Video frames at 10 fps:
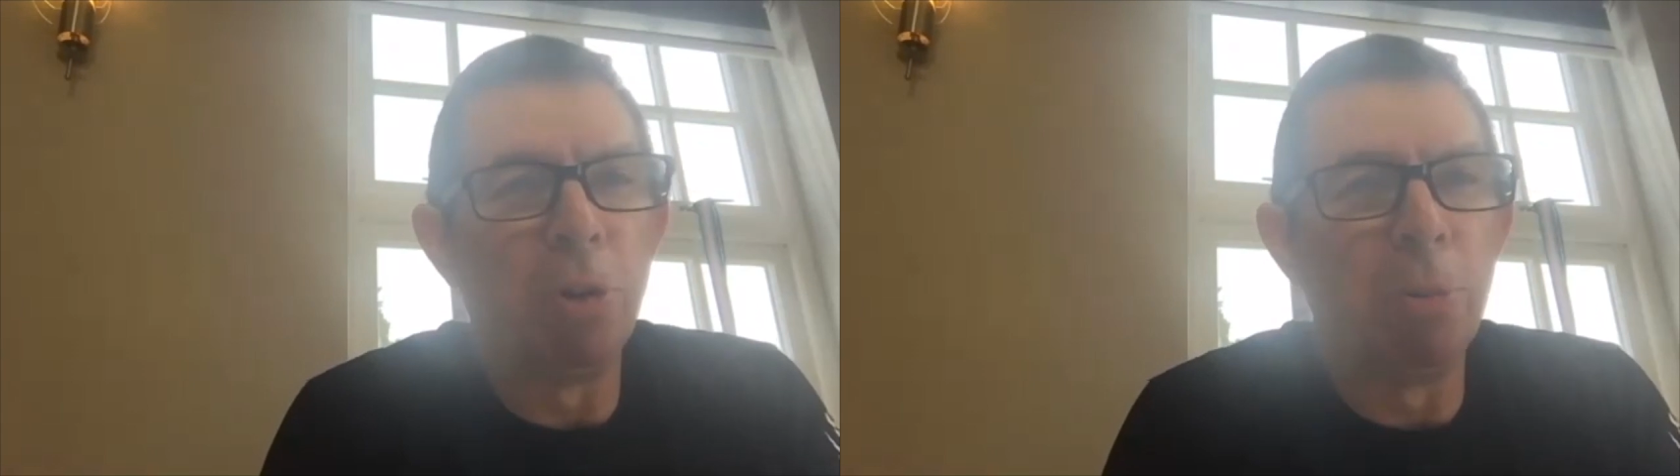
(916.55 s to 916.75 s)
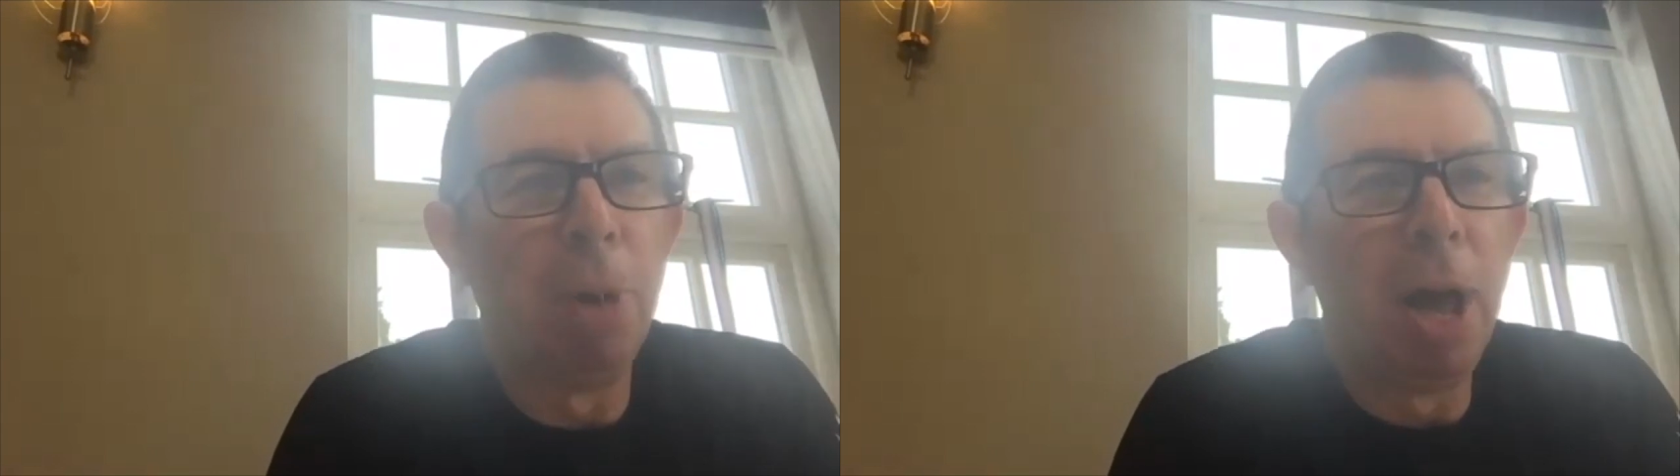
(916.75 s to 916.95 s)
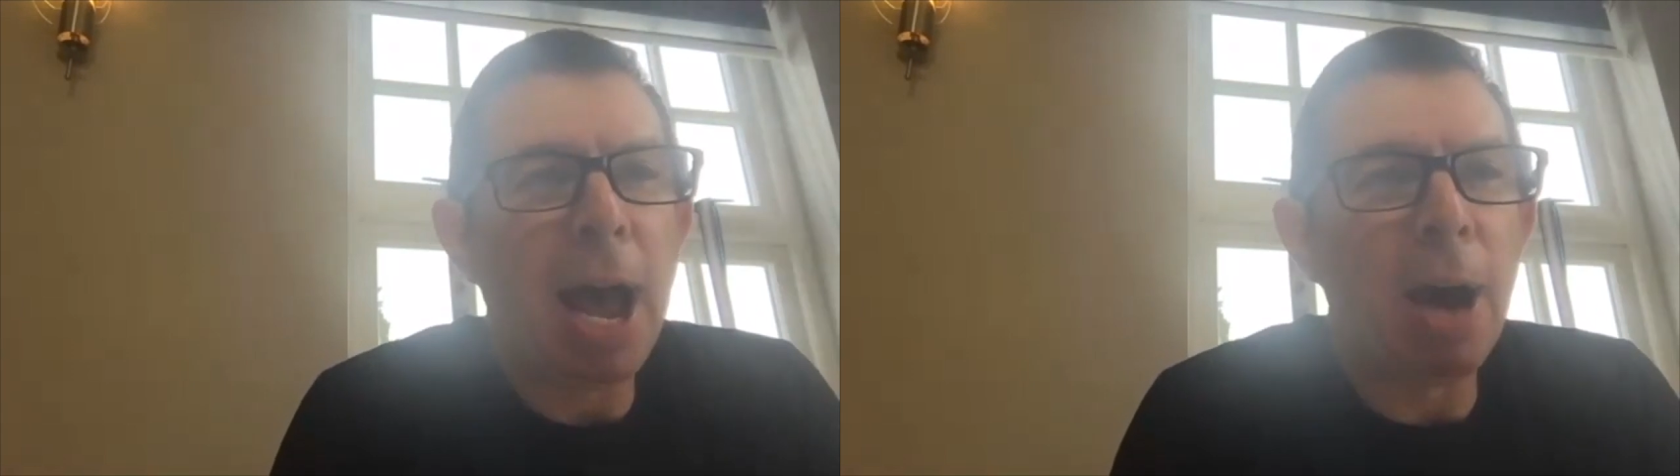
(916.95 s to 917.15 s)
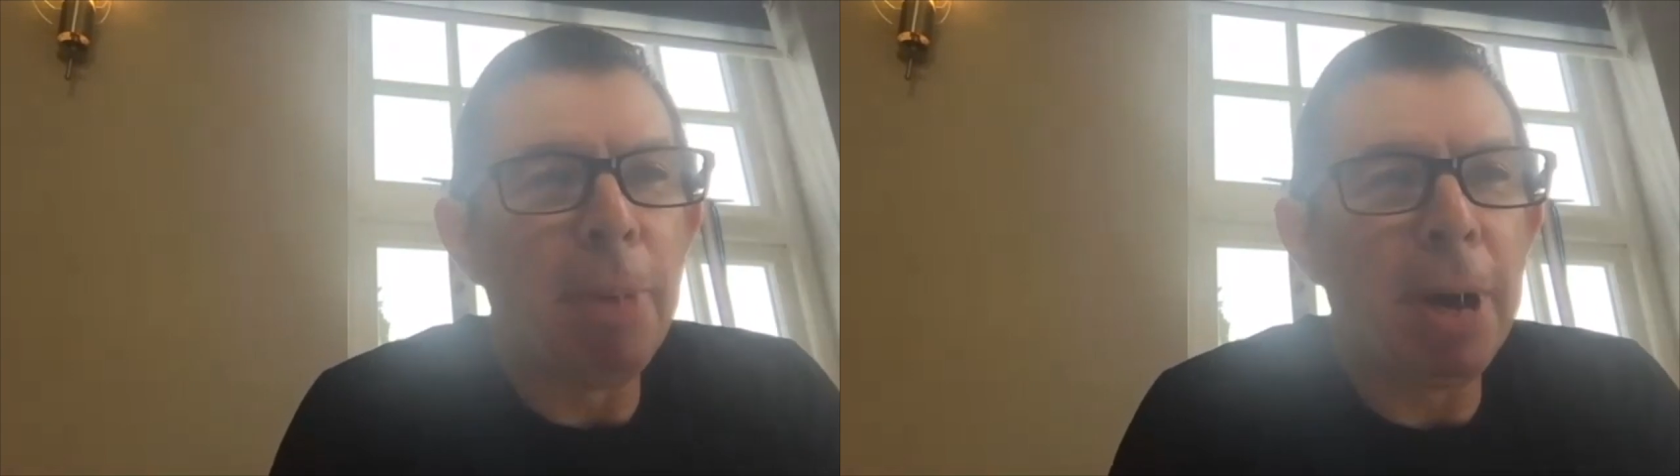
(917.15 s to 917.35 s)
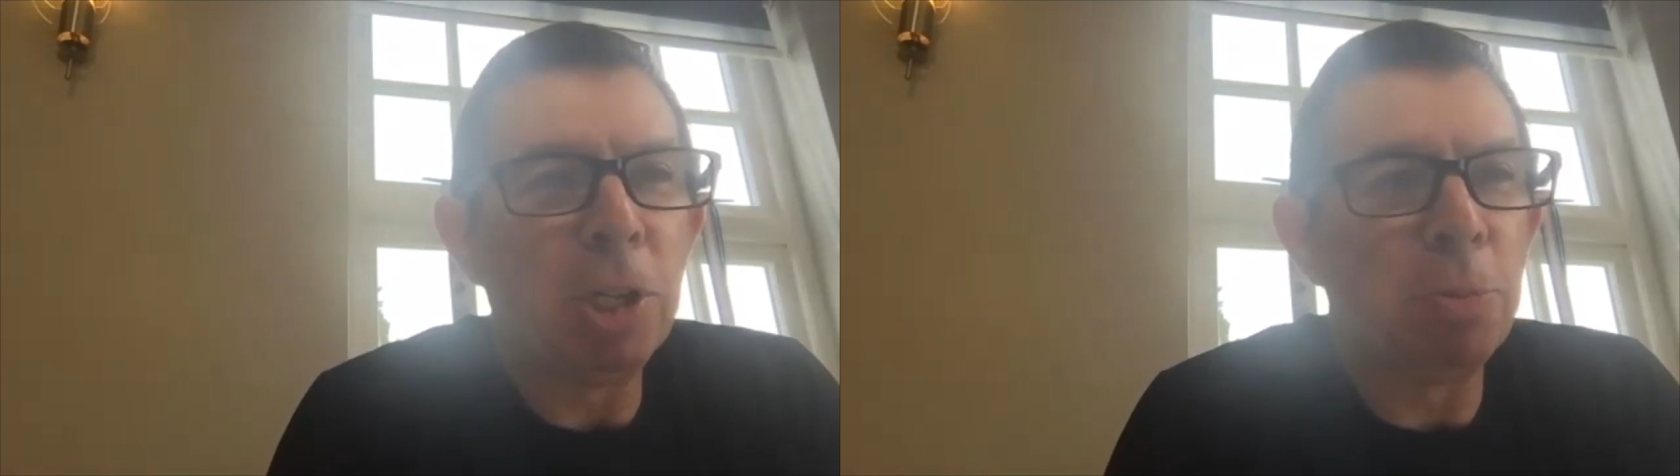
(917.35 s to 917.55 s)
from our
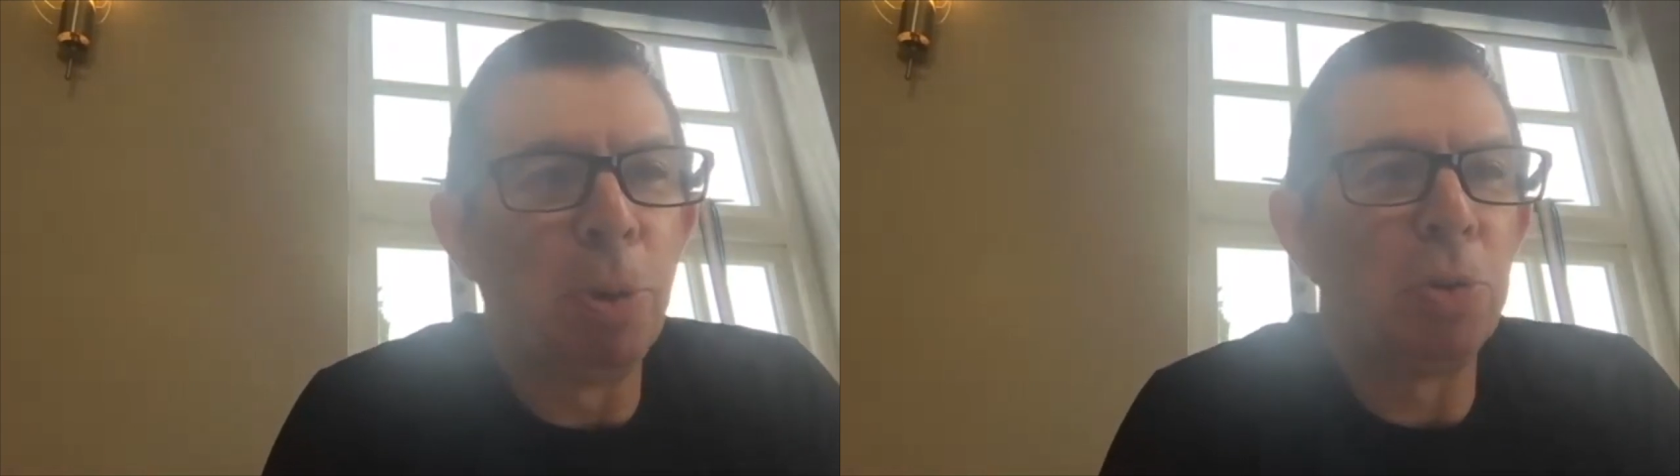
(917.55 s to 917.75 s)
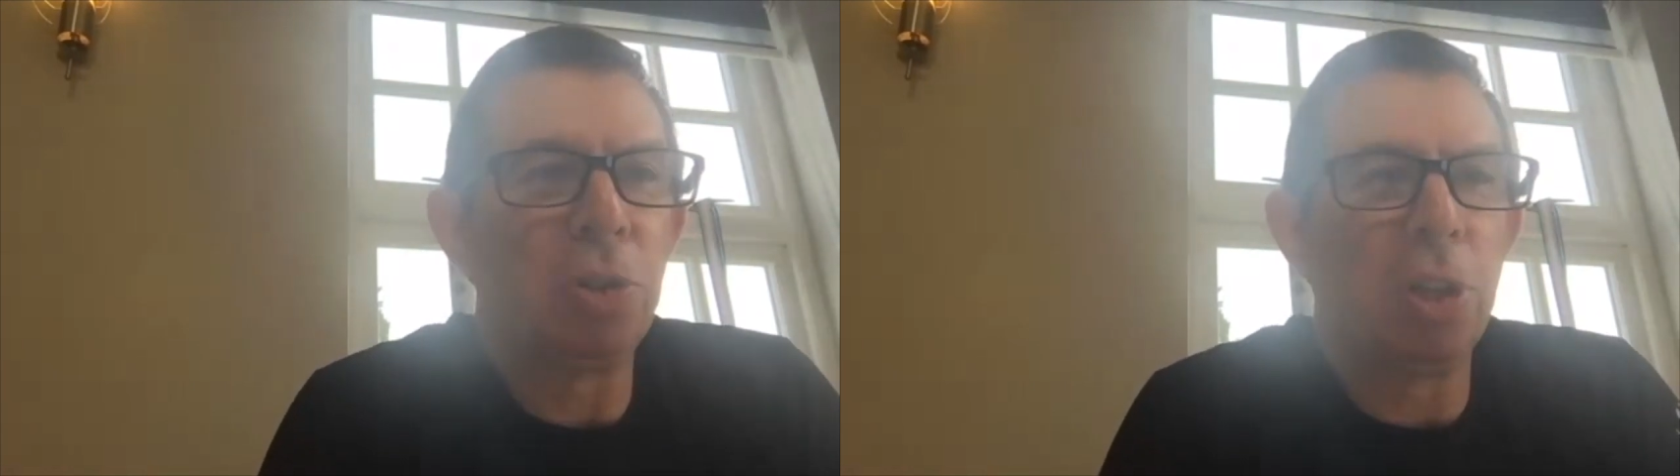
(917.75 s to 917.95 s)
main sponsor,